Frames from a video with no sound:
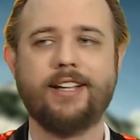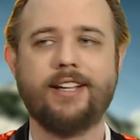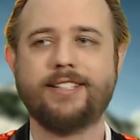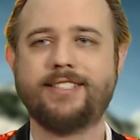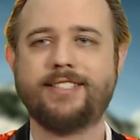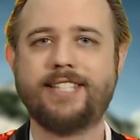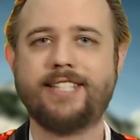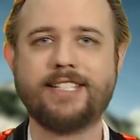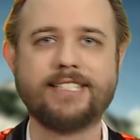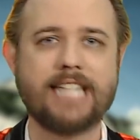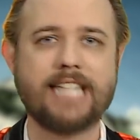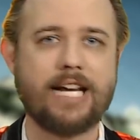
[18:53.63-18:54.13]

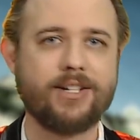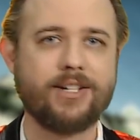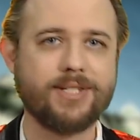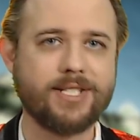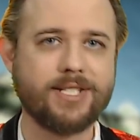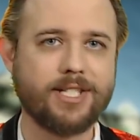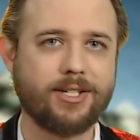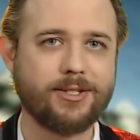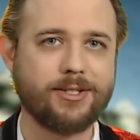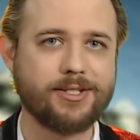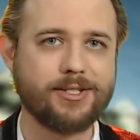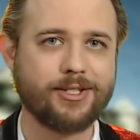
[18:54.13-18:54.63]

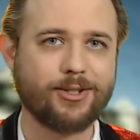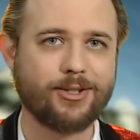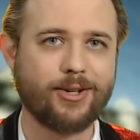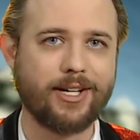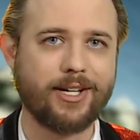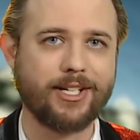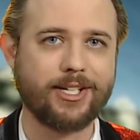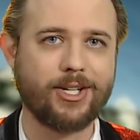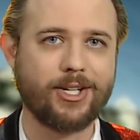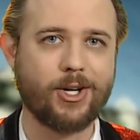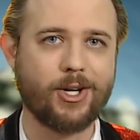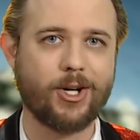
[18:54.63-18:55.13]
$6,000 in
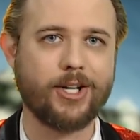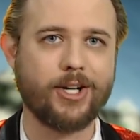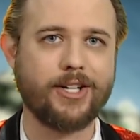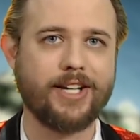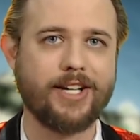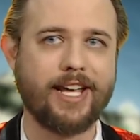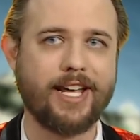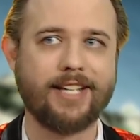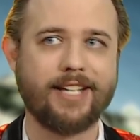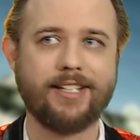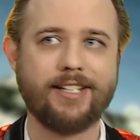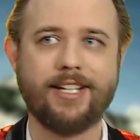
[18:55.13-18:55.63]
credit card
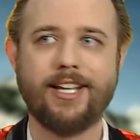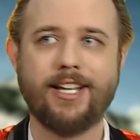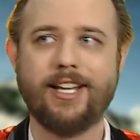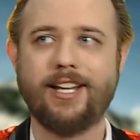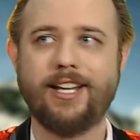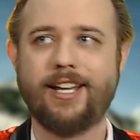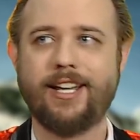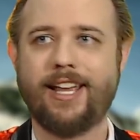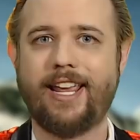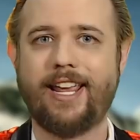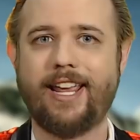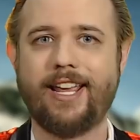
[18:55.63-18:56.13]
debt,
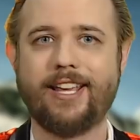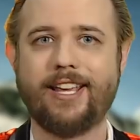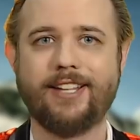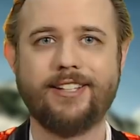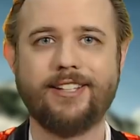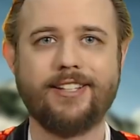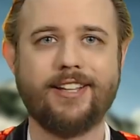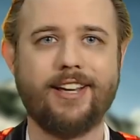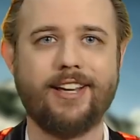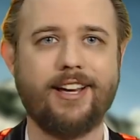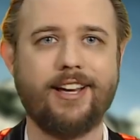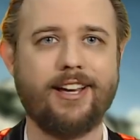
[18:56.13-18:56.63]
and